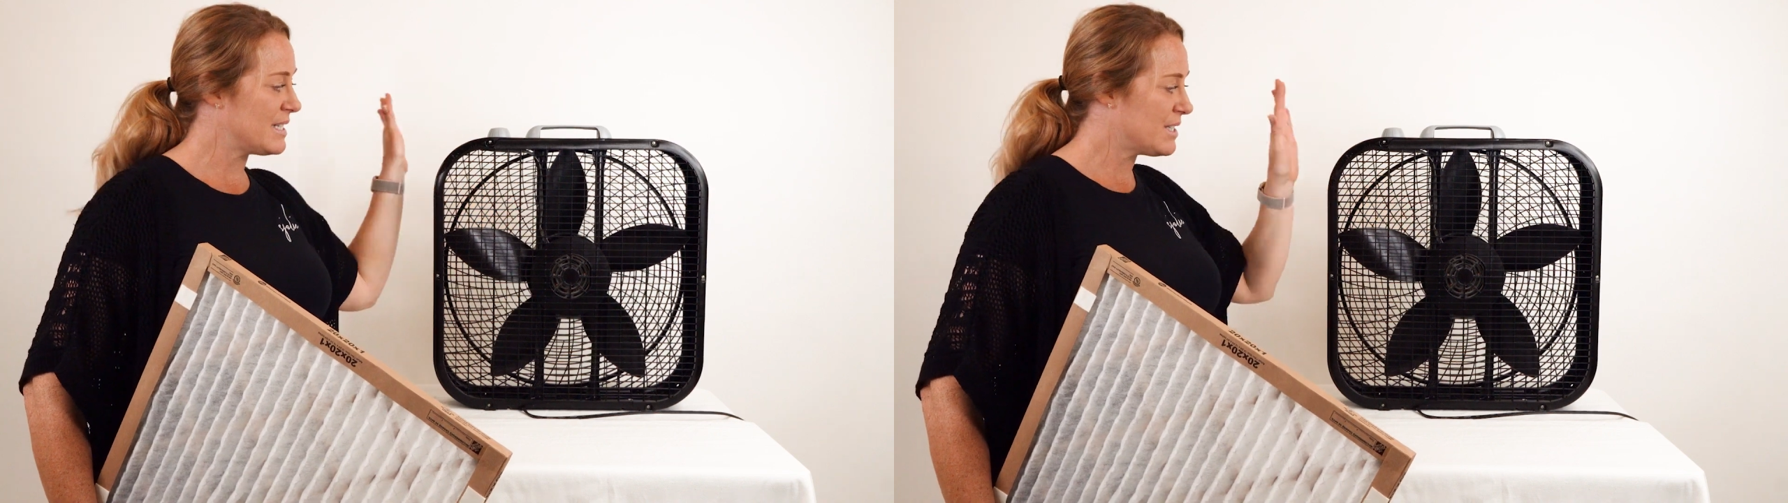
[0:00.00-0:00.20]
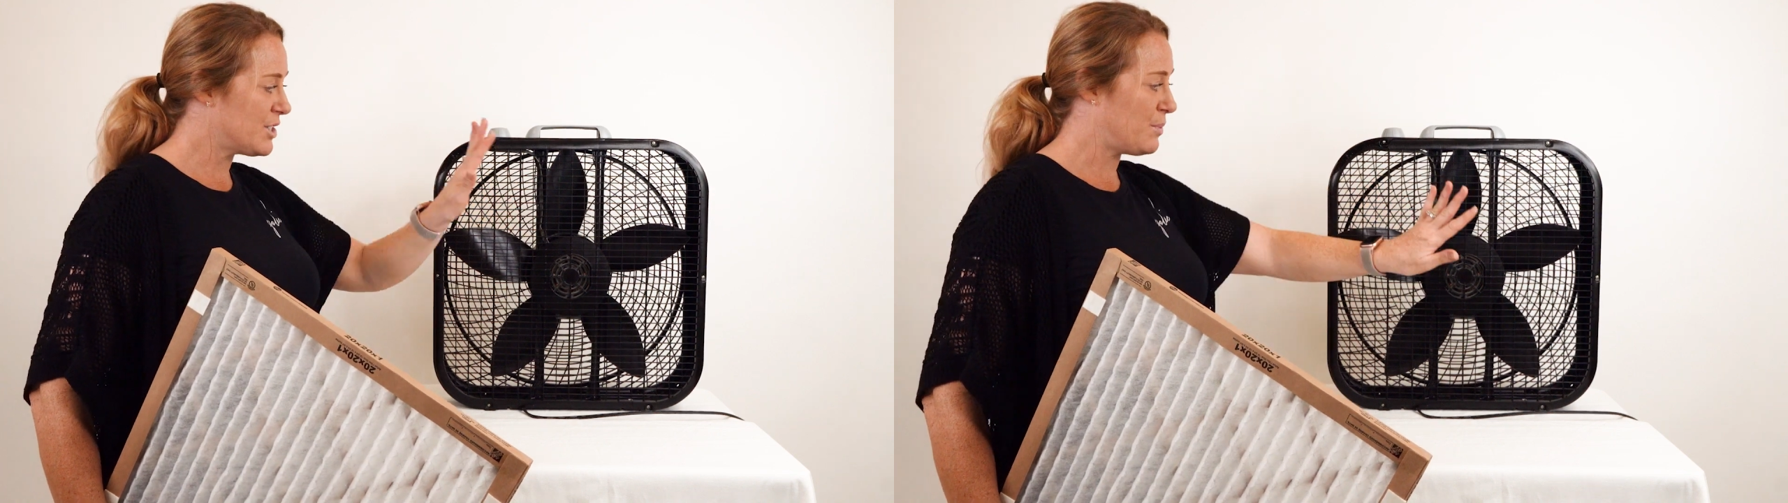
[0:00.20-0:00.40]

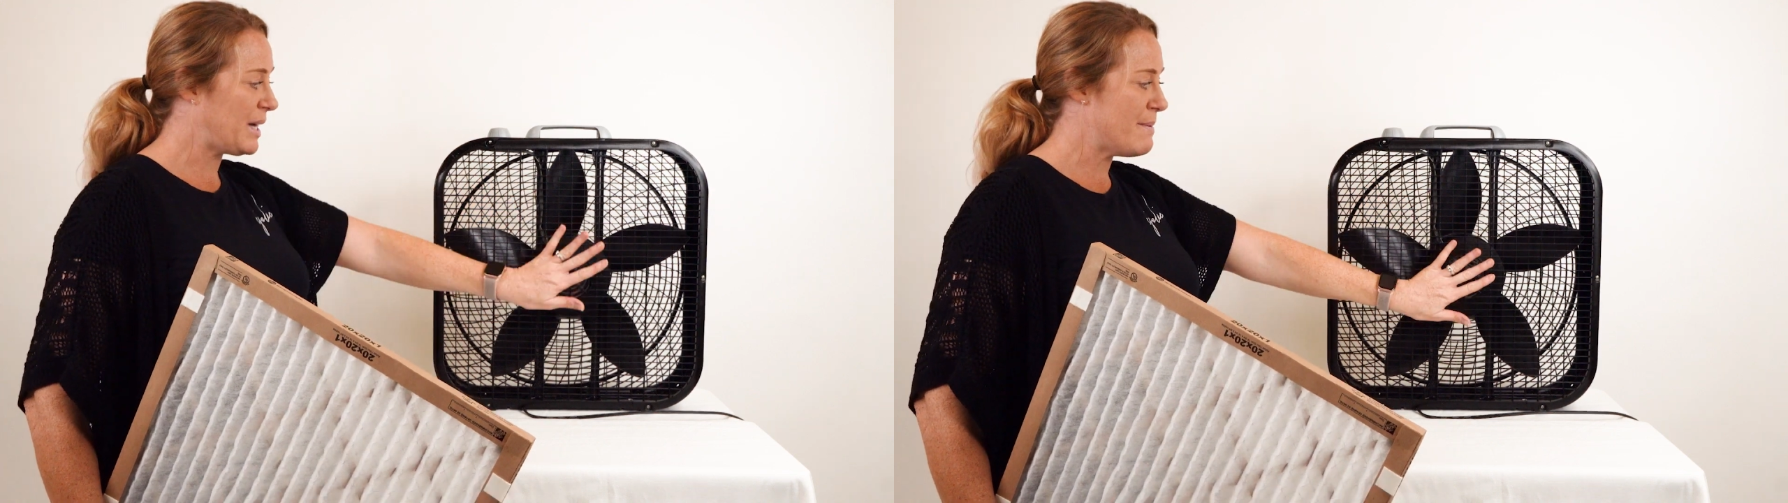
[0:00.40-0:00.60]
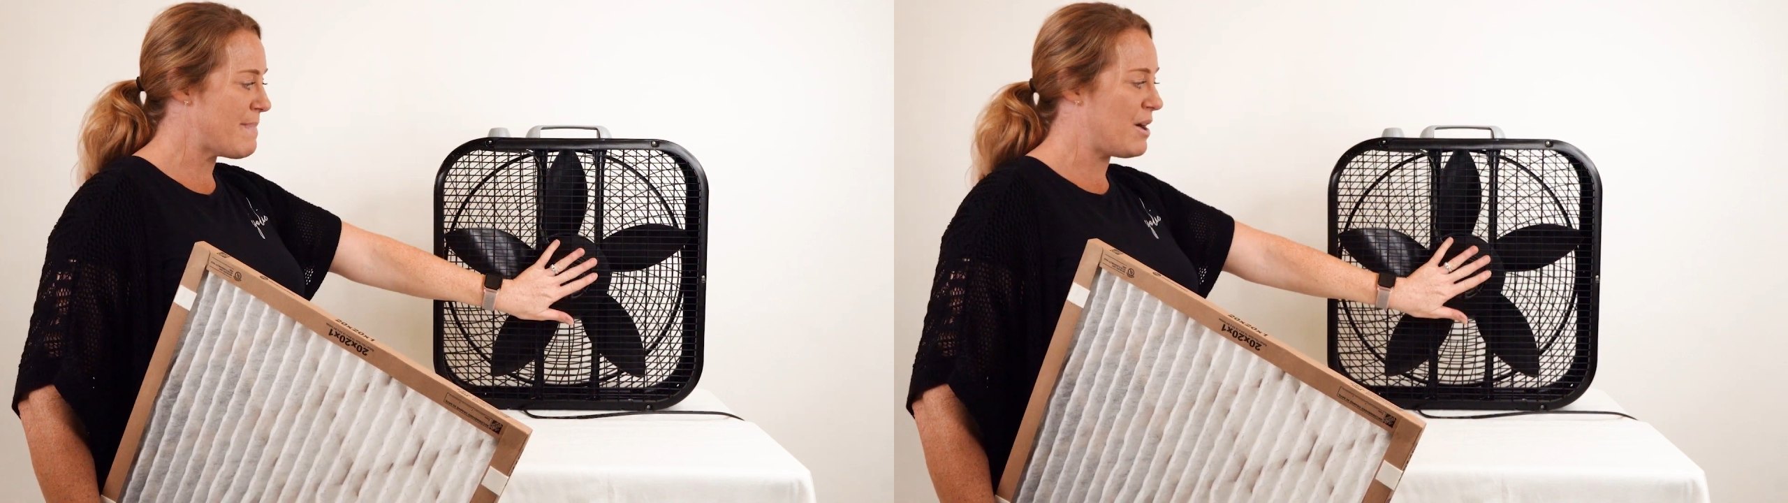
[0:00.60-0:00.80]
So we're
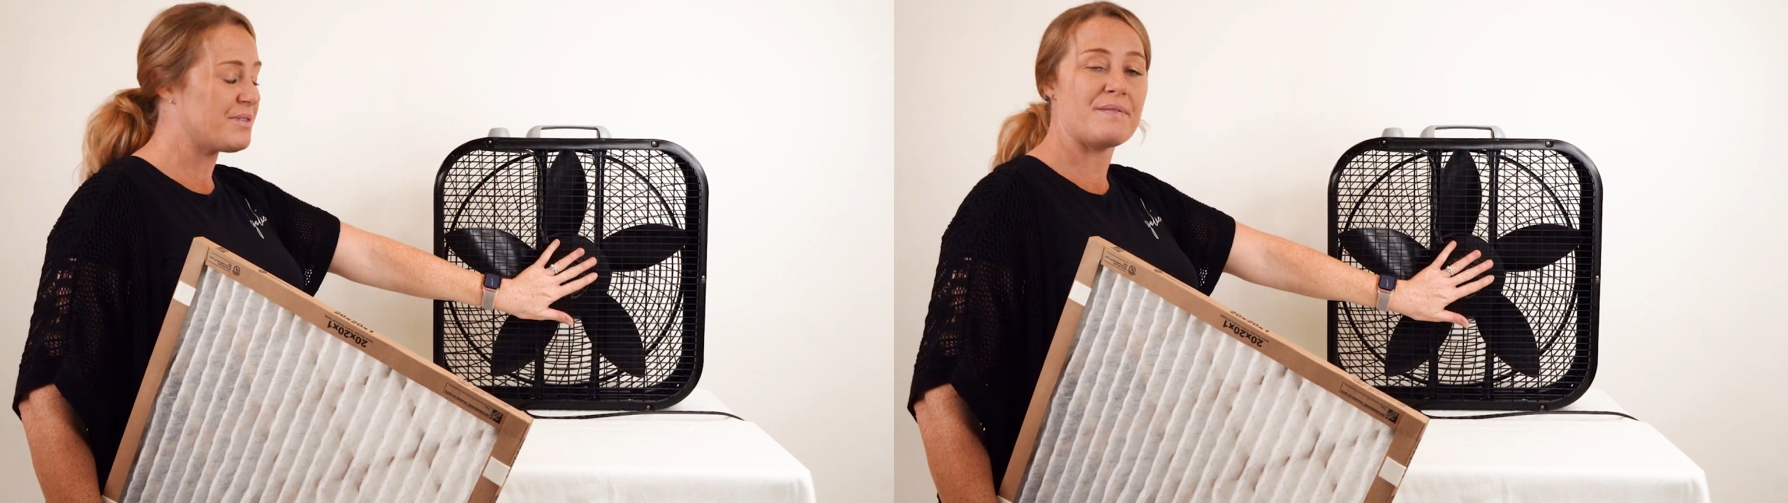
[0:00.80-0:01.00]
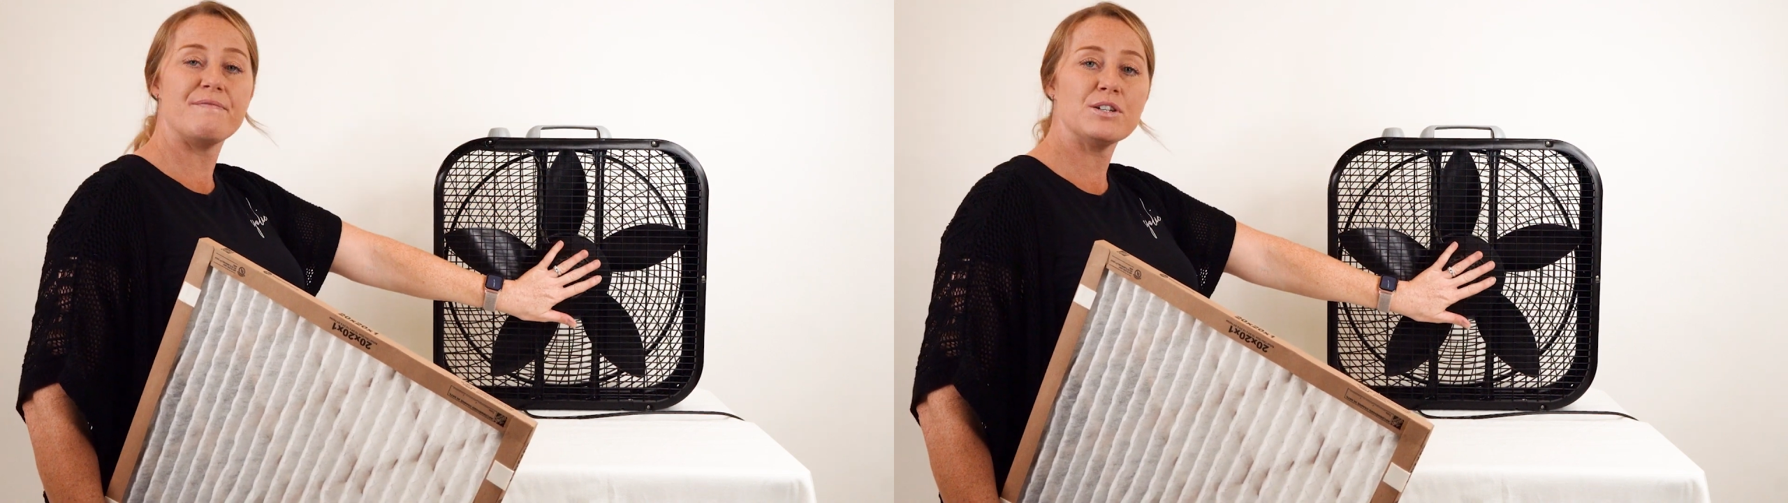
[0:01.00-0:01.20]
gonna mount
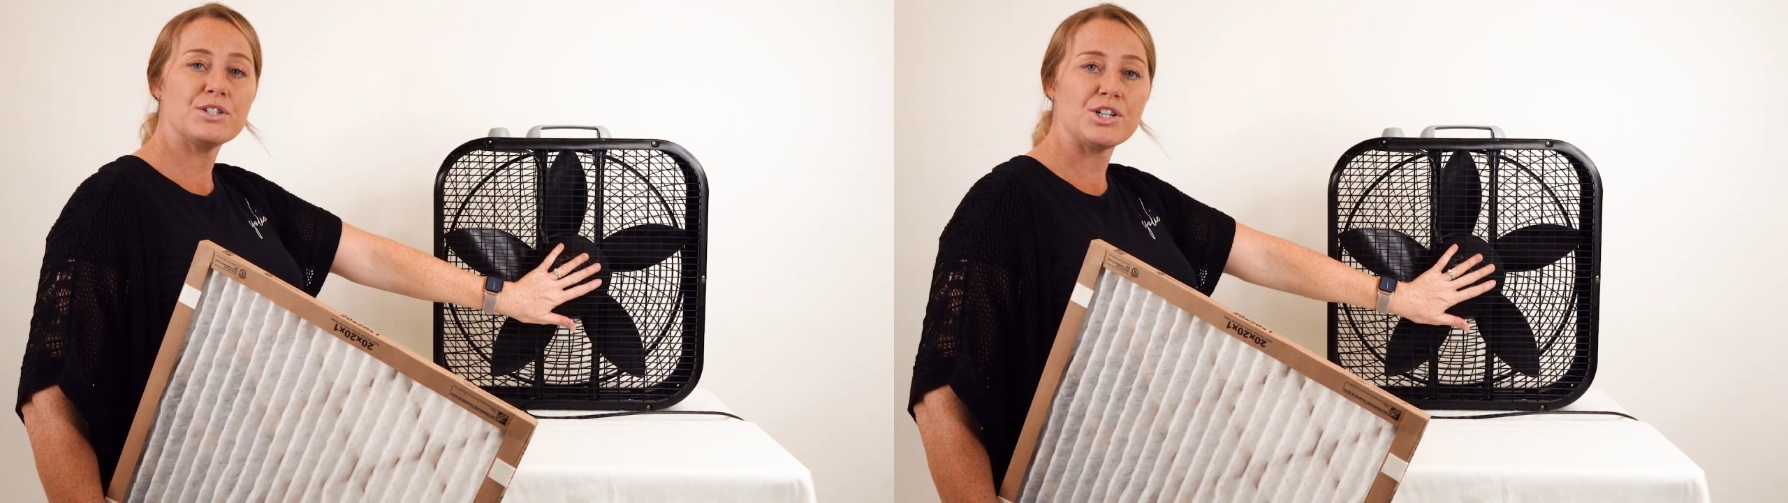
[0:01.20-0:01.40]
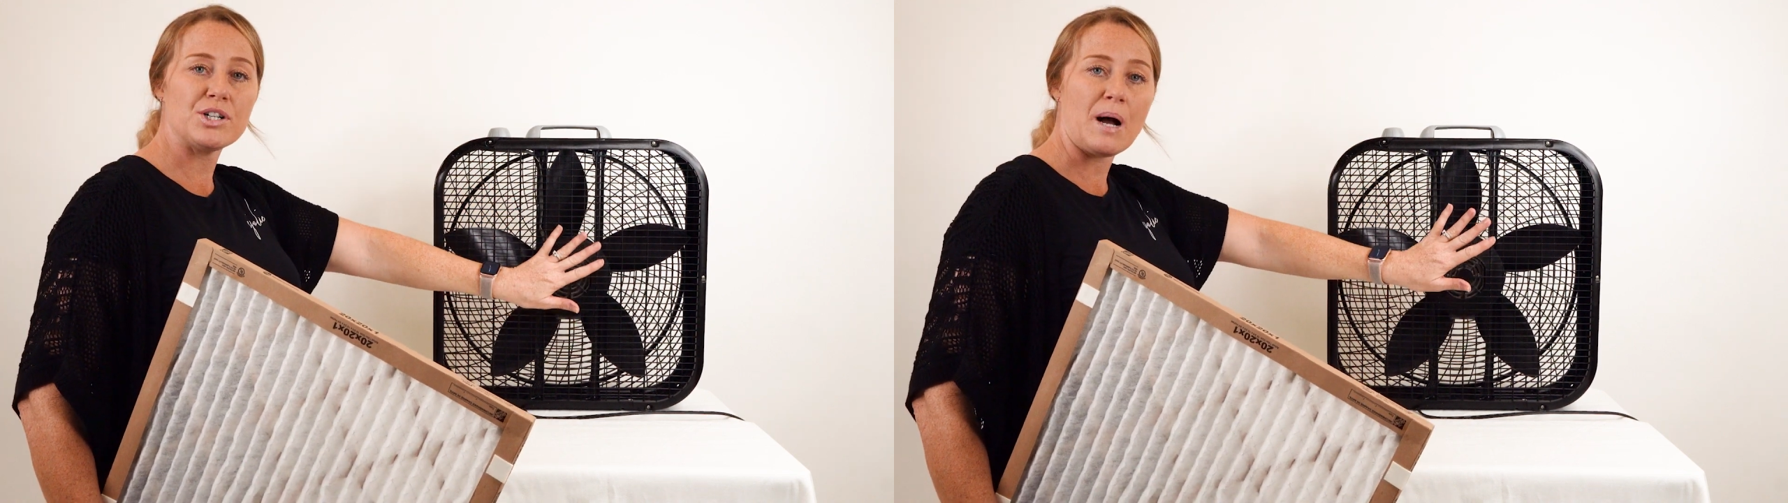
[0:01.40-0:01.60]
the
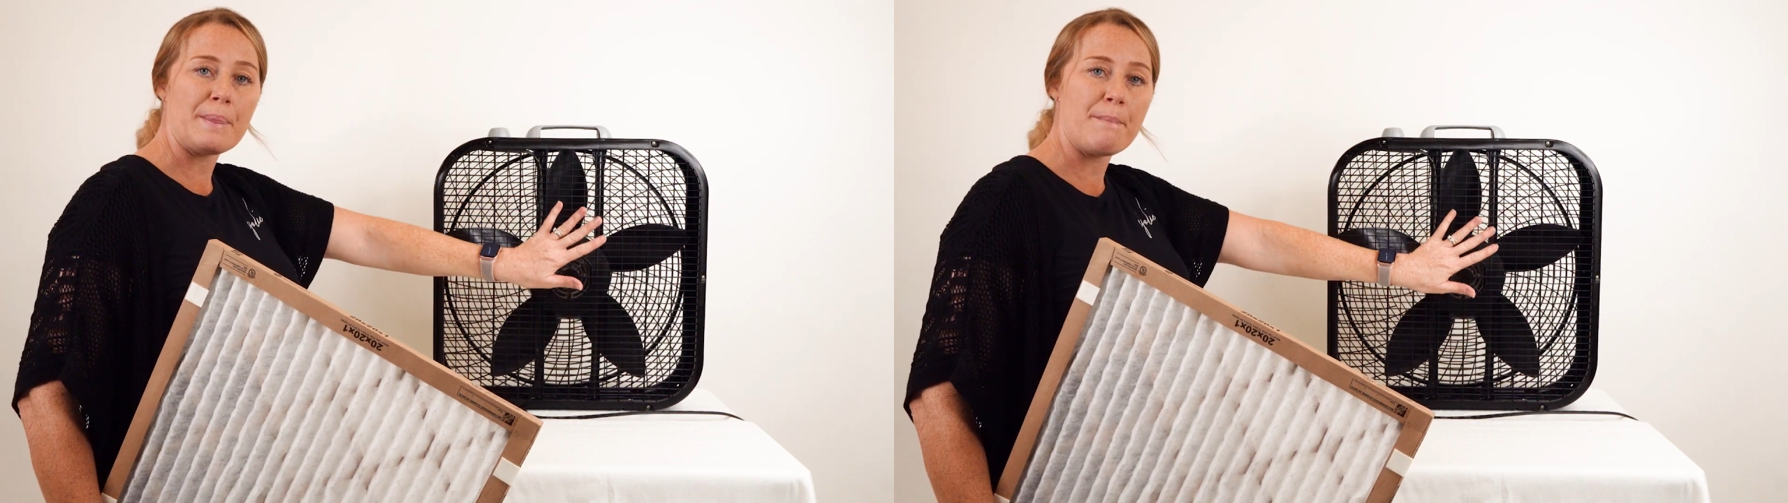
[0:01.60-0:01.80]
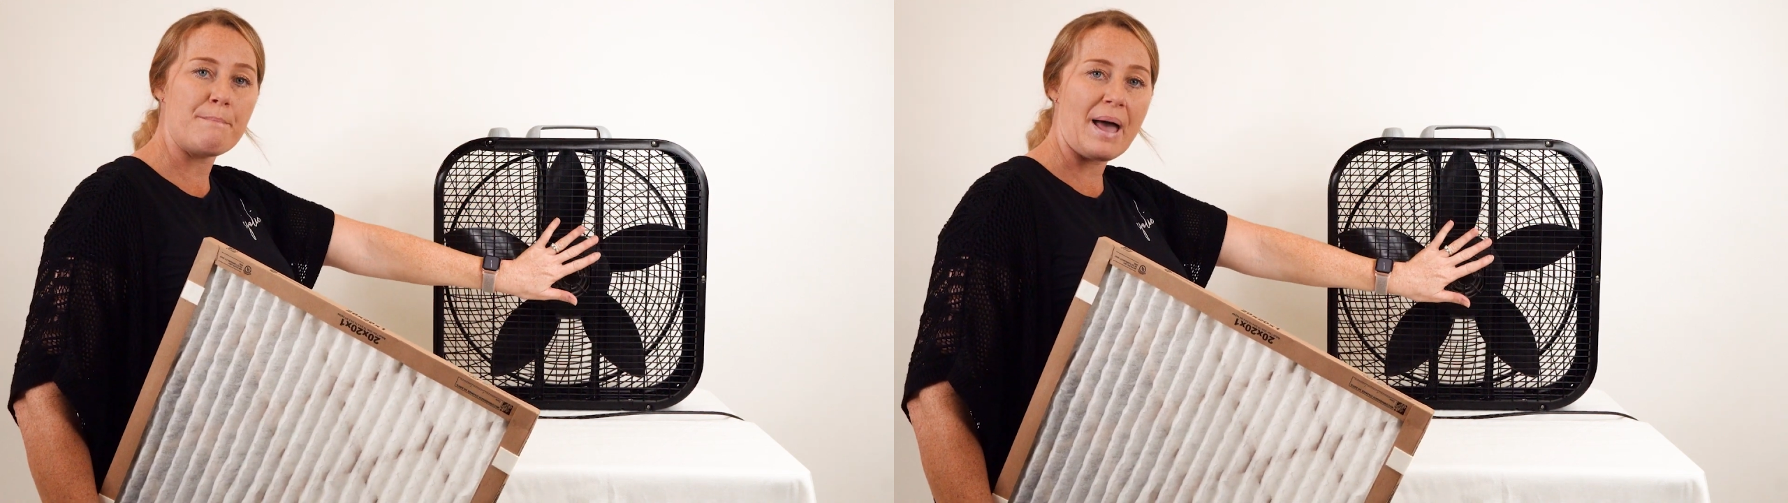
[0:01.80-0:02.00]
filter on
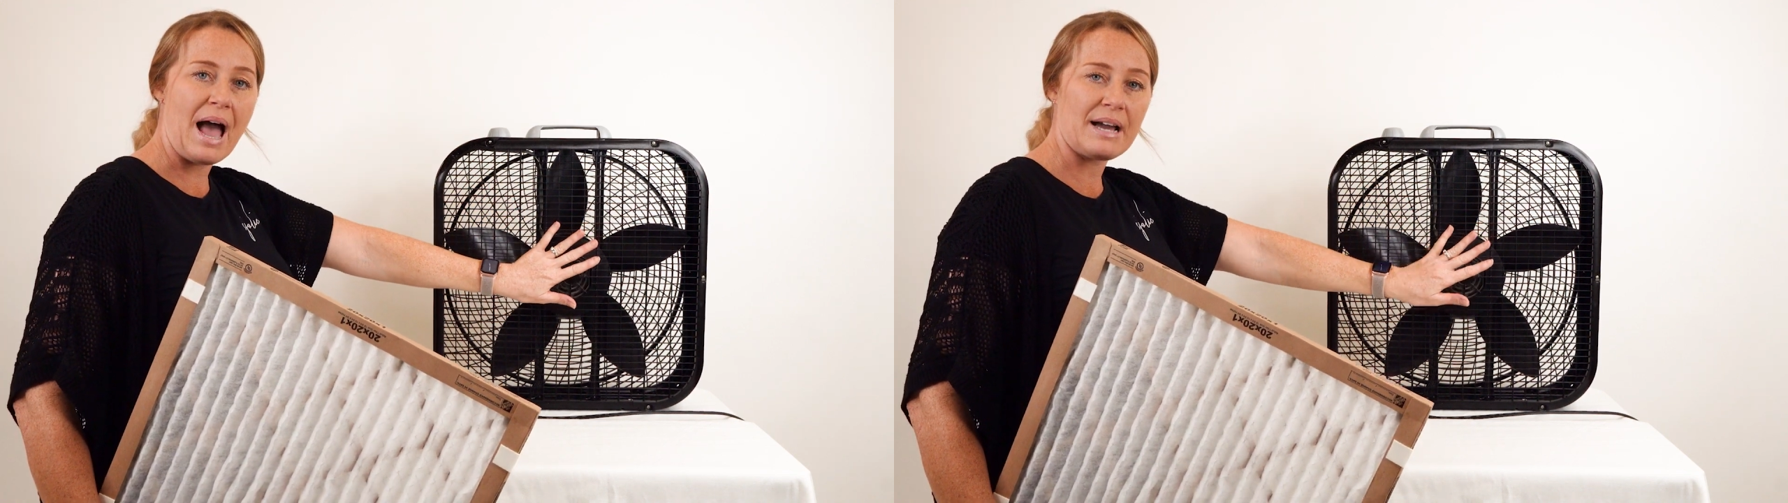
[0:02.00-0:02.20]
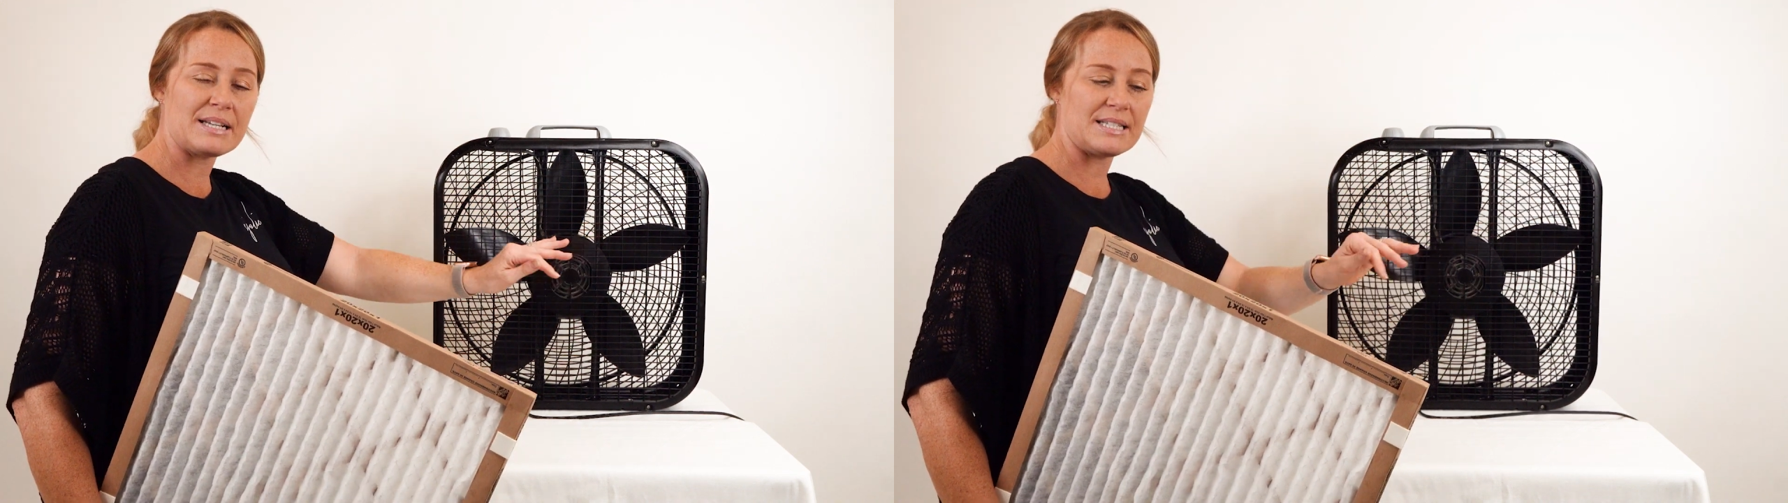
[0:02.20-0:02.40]
the back,